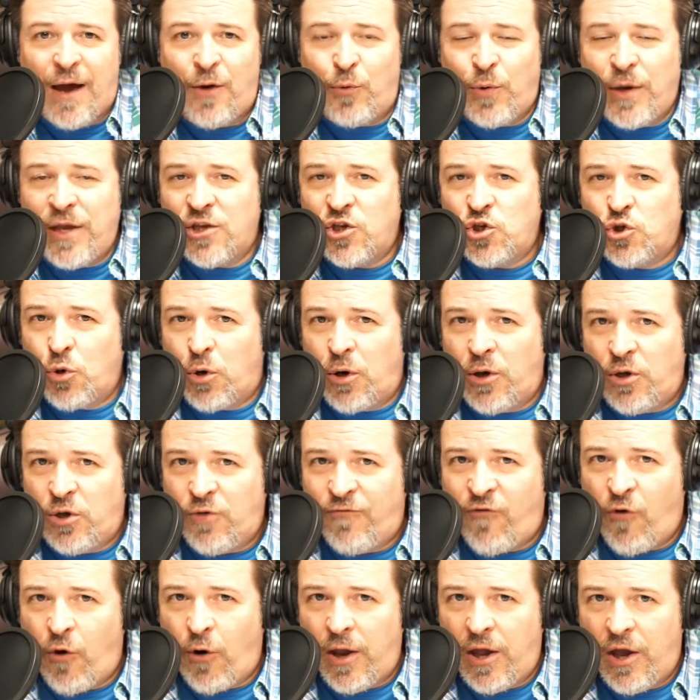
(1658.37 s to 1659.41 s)
We enjoy
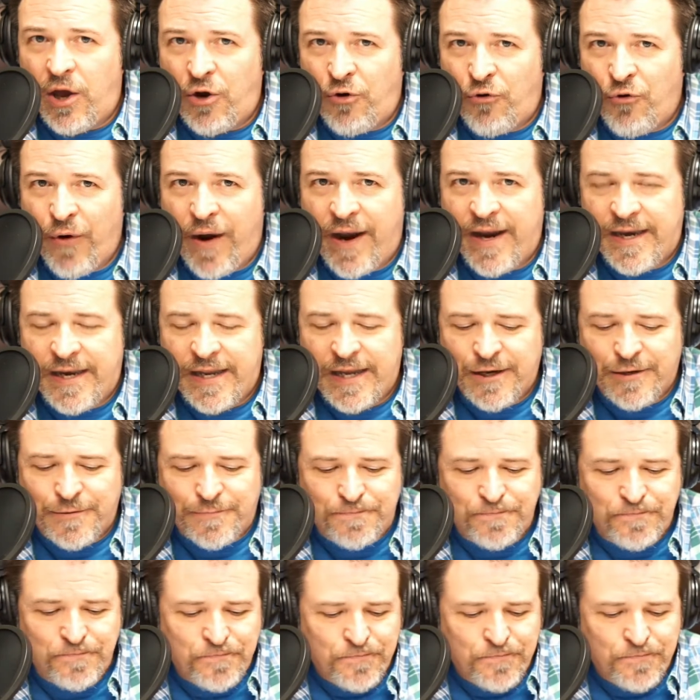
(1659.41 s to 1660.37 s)
Euphoria a great deal.